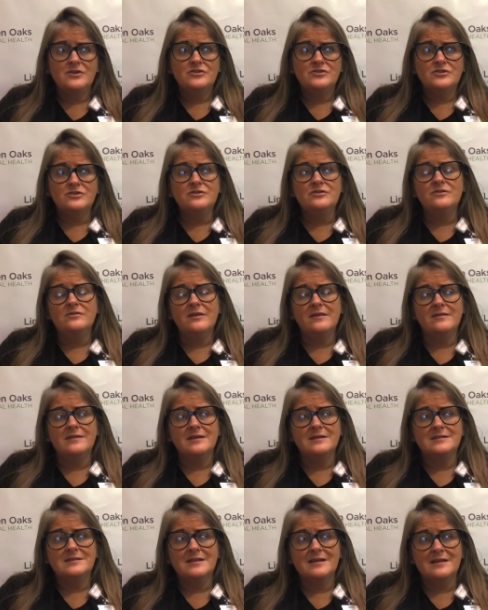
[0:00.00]
to do the
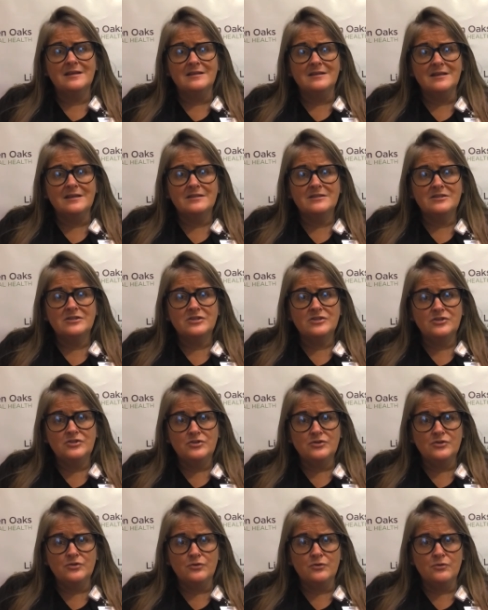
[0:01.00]
things that it needs to
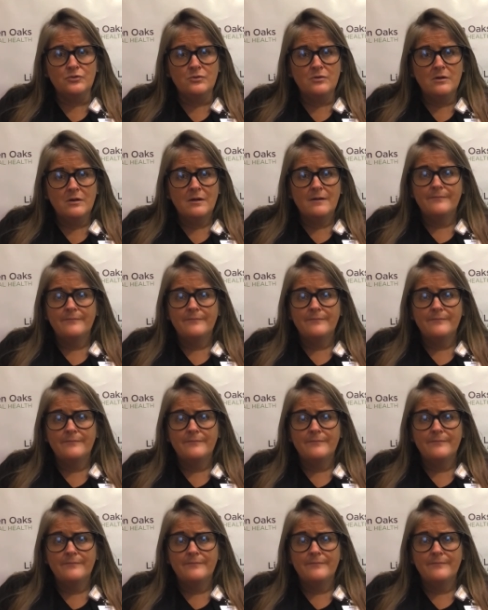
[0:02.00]
do.